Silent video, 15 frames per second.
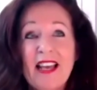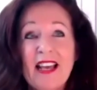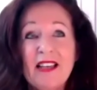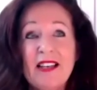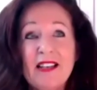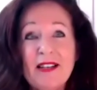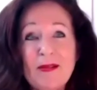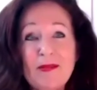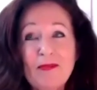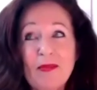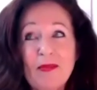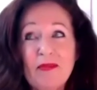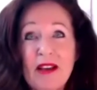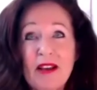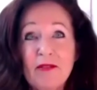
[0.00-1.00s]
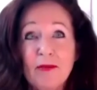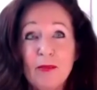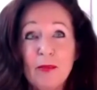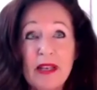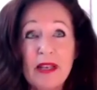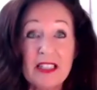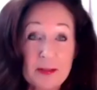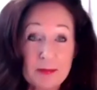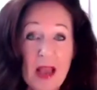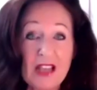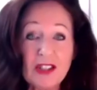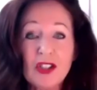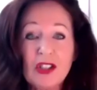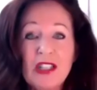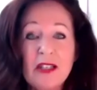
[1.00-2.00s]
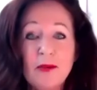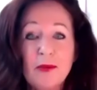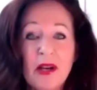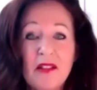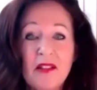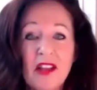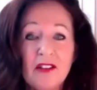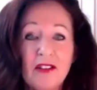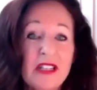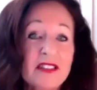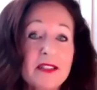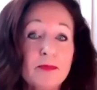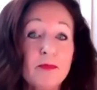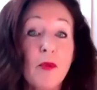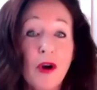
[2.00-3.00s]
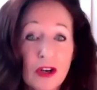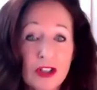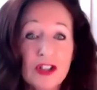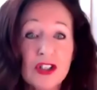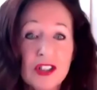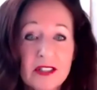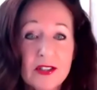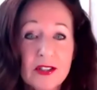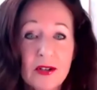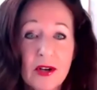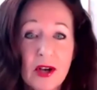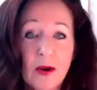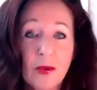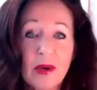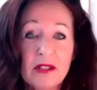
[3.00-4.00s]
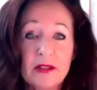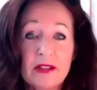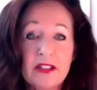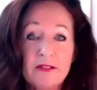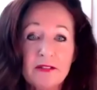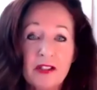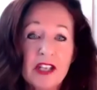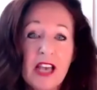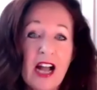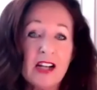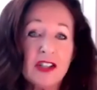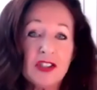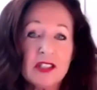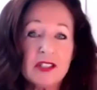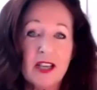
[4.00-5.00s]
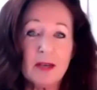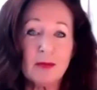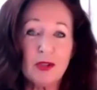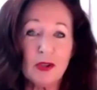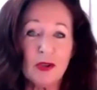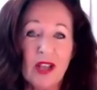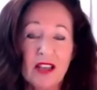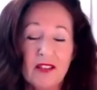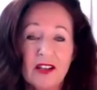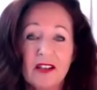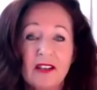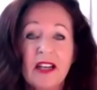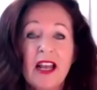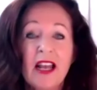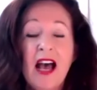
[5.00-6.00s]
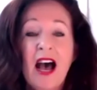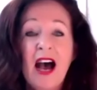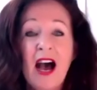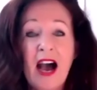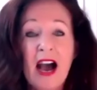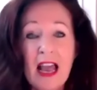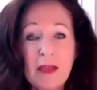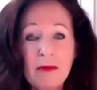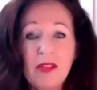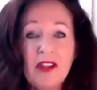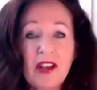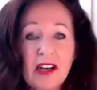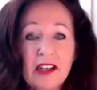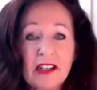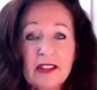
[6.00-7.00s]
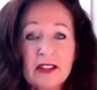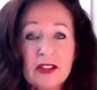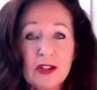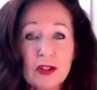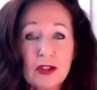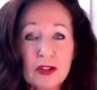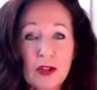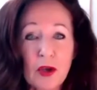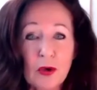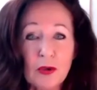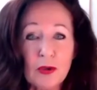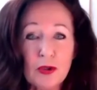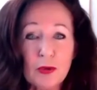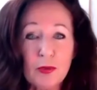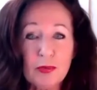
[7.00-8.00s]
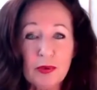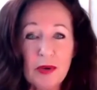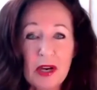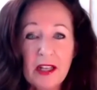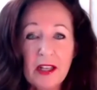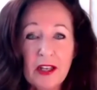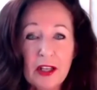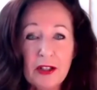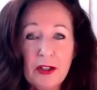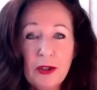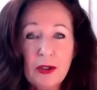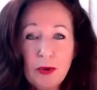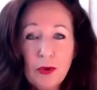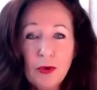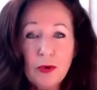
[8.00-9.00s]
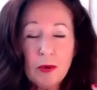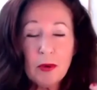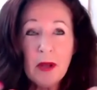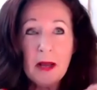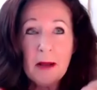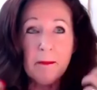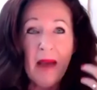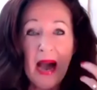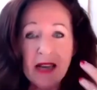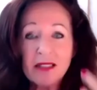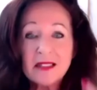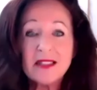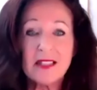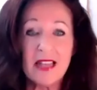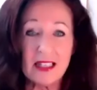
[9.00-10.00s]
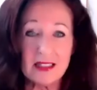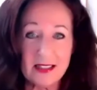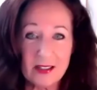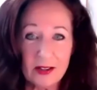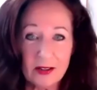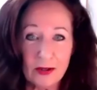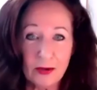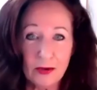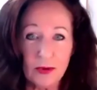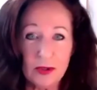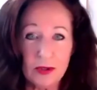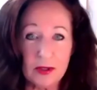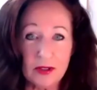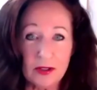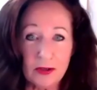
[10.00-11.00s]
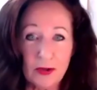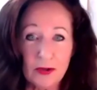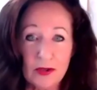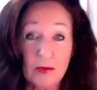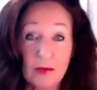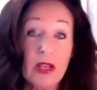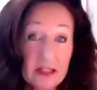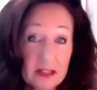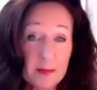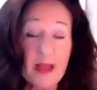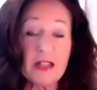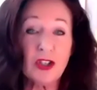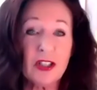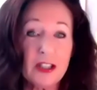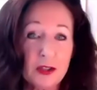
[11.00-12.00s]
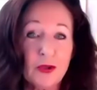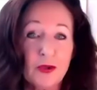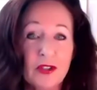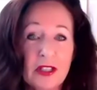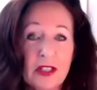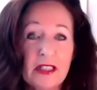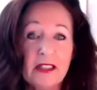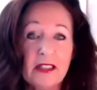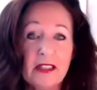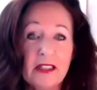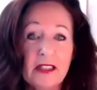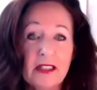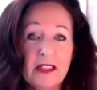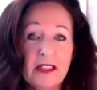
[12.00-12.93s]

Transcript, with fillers: um, especially when there is mergers, you know, when yeah. different cultures come together, I'm there so to bring a new mindset to the, to the especially to the leader,